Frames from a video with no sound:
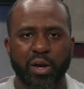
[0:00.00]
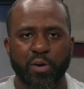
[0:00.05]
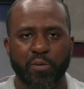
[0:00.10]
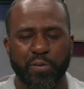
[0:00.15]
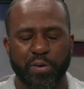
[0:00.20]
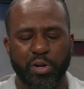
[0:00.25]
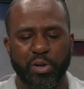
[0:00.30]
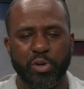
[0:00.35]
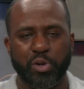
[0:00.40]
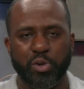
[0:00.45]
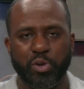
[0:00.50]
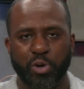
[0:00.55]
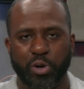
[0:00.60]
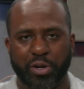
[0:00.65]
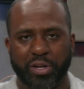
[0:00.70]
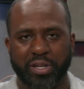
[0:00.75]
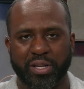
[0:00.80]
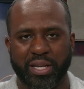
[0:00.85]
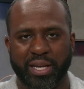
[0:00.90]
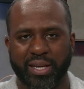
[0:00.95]
for the New
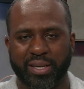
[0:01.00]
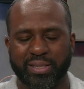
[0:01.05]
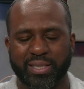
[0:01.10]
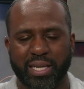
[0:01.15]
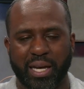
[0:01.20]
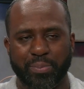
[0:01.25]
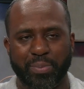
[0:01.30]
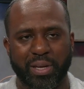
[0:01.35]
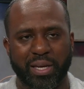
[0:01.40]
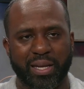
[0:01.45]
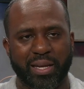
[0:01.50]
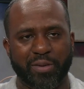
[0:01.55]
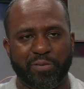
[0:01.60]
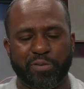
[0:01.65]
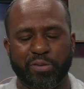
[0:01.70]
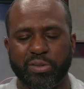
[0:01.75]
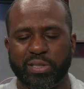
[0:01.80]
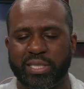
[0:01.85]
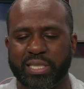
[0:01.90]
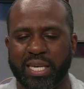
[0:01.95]
York Knicks. I mean, if
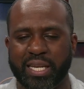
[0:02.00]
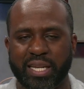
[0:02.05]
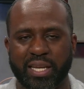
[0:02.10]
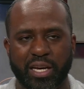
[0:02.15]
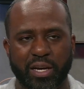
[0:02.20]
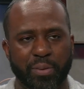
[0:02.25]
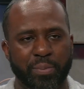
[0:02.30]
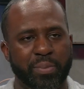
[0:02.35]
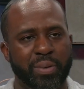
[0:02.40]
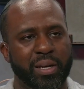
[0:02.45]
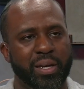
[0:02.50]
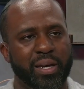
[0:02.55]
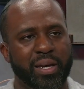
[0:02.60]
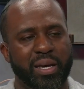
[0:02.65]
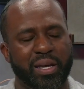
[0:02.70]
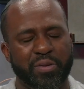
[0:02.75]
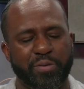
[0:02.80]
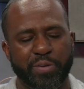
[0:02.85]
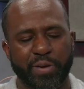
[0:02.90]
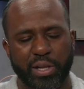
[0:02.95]
you've seen him
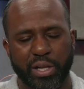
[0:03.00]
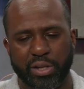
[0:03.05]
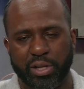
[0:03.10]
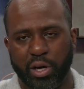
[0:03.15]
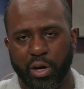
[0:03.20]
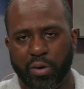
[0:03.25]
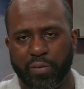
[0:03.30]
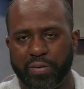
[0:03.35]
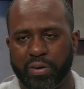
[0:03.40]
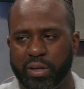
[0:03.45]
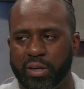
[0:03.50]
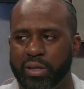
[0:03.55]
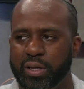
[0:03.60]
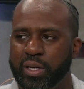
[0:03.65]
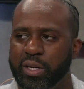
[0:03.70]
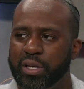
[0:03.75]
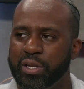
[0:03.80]
in Villanova,